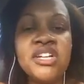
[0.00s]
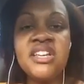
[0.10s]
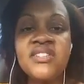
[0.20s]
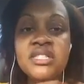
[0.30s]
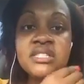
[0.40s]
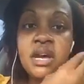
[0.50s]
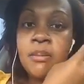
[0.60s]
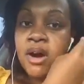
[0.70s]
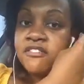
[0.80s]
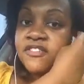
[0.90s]
And even
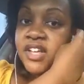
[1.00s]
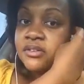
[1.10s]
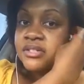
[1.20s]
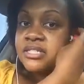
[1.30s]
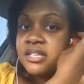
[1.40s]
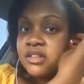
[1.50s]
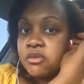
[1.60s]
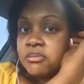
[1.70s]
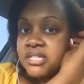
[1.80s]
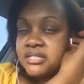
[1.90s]
some are veterans in
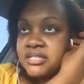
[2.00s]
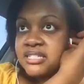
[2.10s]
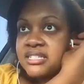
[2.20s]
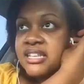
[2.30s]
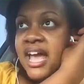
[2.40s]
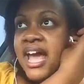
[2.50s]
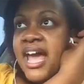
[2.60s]
their businesses,